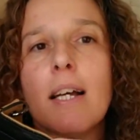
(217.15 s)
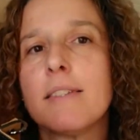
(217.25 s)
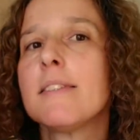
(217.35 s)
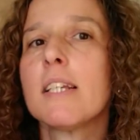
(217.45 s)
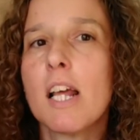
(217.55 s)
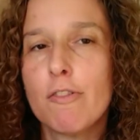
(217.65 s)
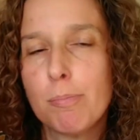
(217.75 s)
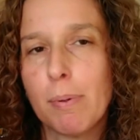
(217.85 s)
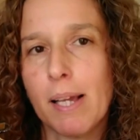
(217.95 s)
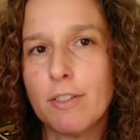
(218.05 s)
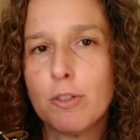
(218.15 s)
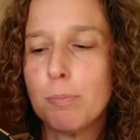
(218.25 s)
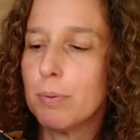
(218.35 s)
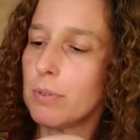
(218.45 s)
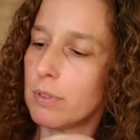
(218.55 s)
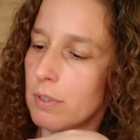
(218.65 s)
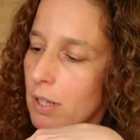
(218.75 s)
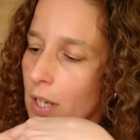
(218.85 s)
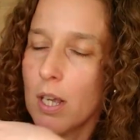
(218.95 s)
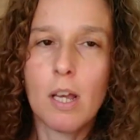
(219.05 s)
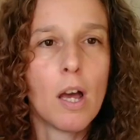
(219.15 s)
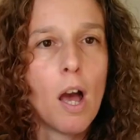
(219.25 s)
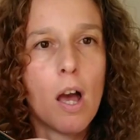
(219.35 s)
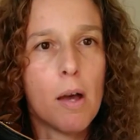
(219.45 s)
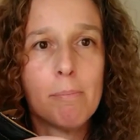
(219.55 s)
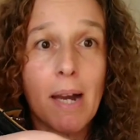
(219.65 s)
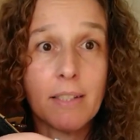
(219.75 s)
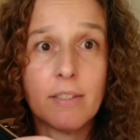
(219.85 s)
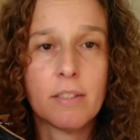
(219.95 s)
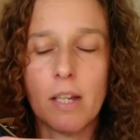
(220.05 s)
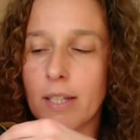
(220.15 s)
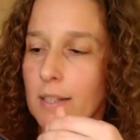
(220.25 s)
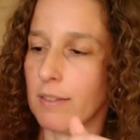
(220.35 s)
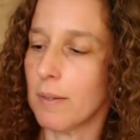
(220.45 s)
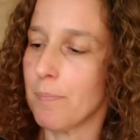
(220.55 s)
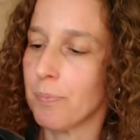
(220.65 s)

I still have place to put my sunnies.